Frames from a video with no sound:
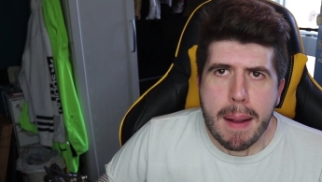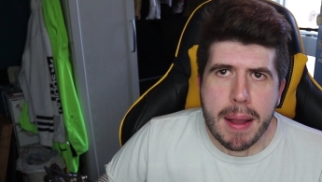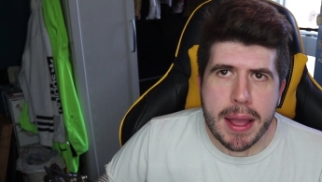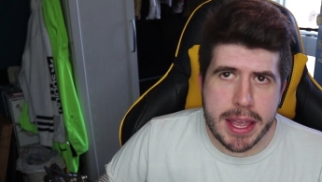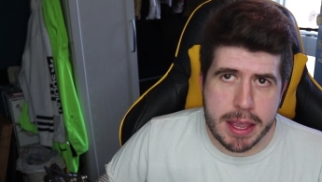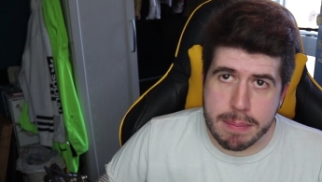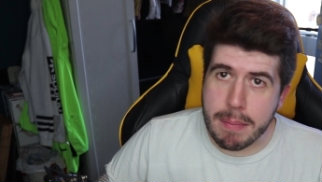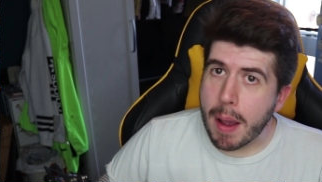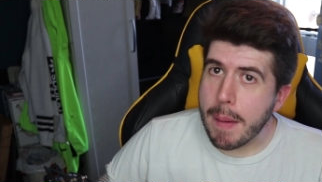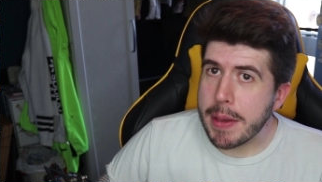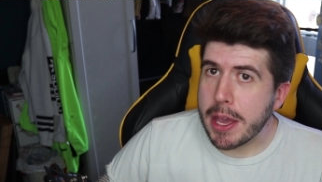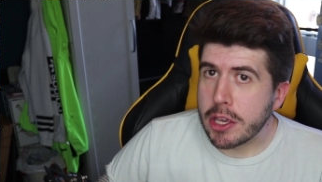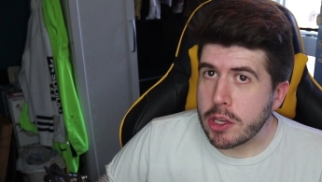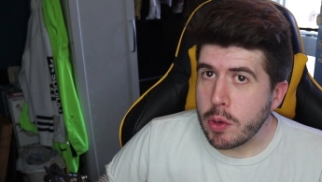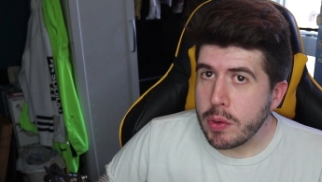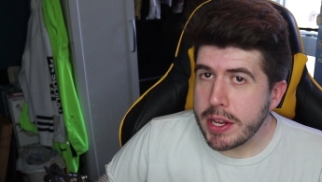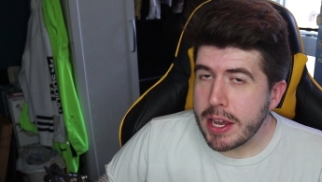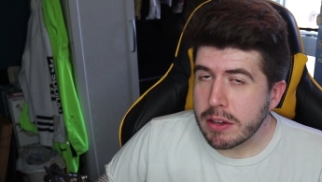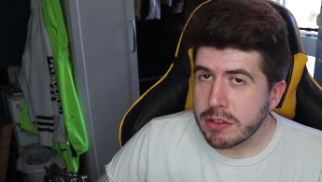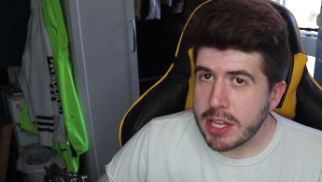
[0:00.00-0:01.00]
It might be a
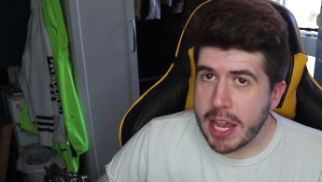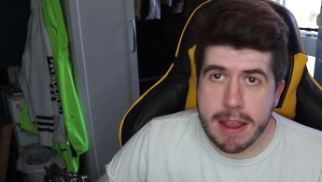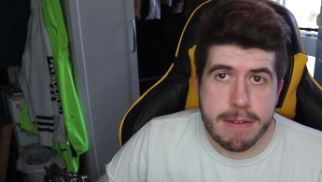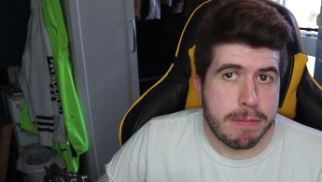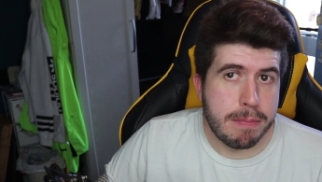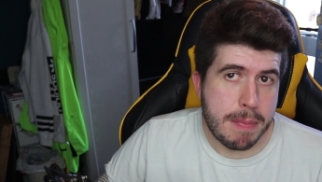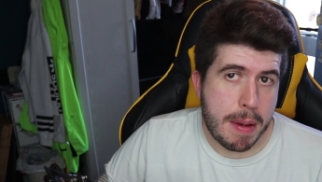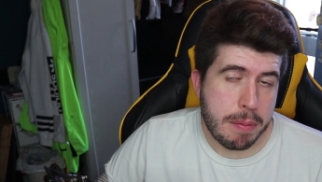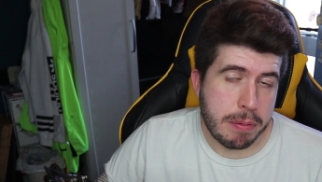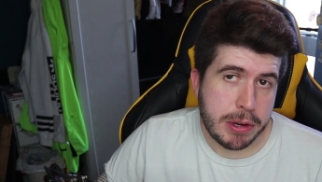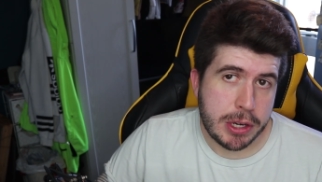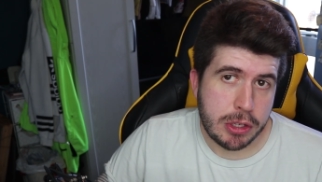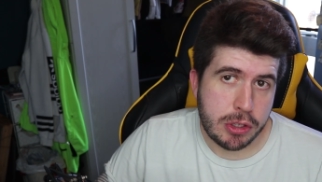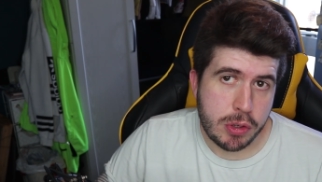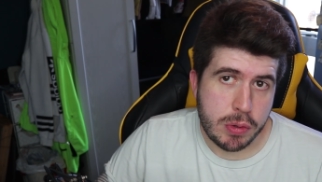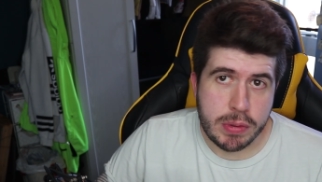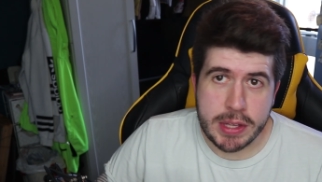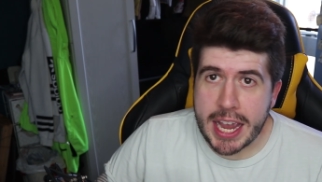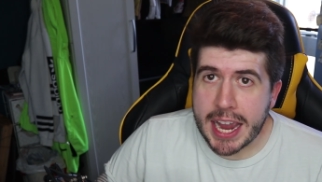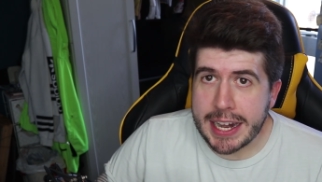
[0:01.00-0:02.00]
Uni House save. Maybe we could
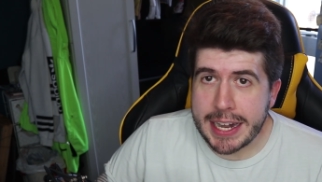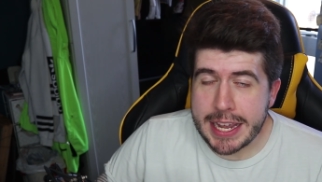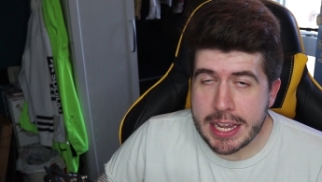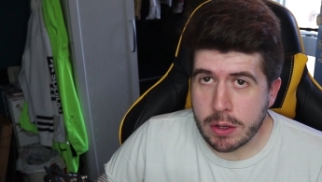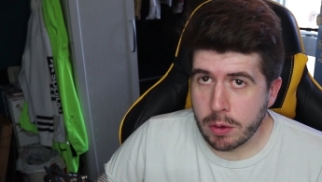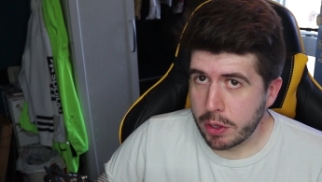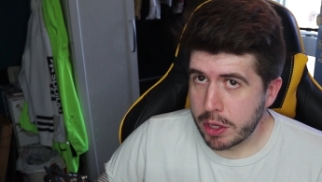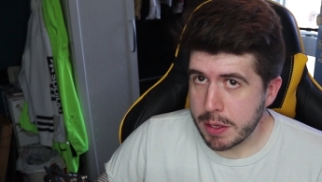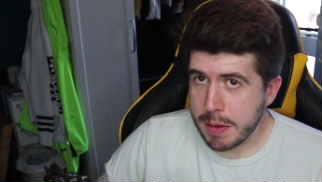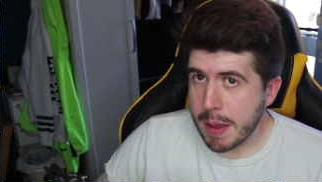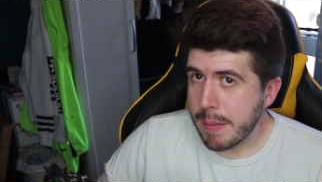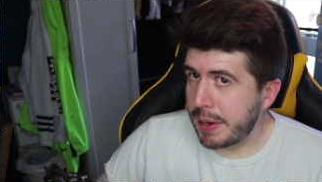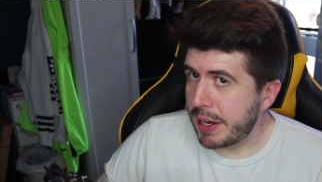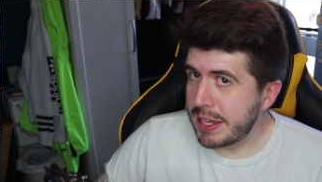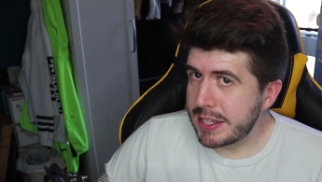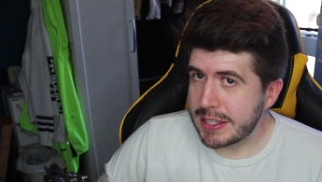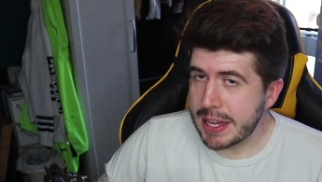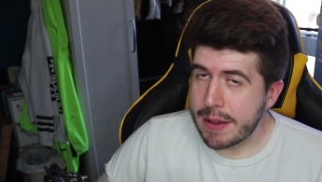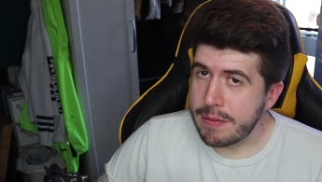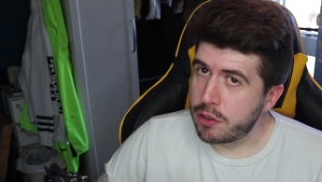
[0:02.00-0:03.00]
do the A-League or the
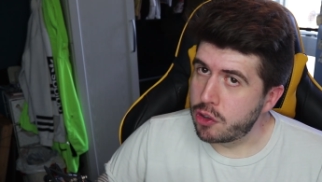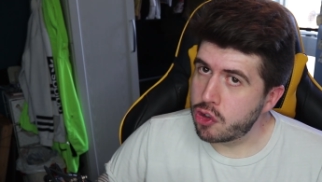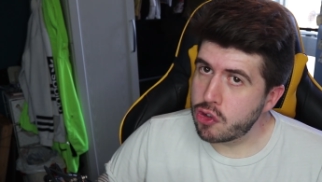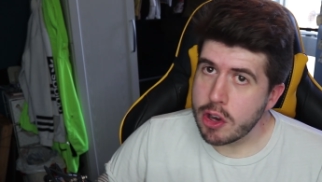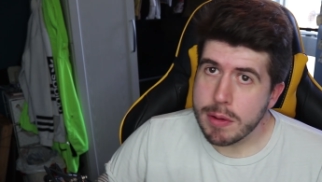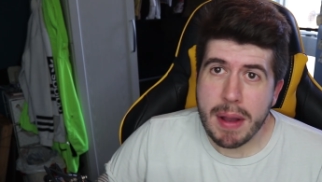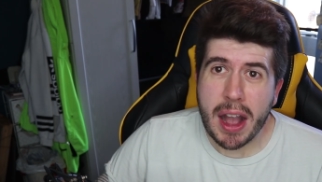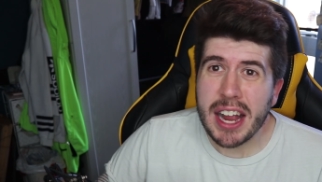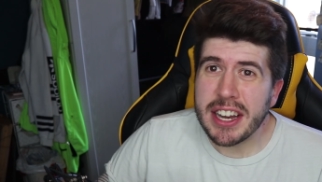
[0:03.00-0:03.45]
MLS save on stream.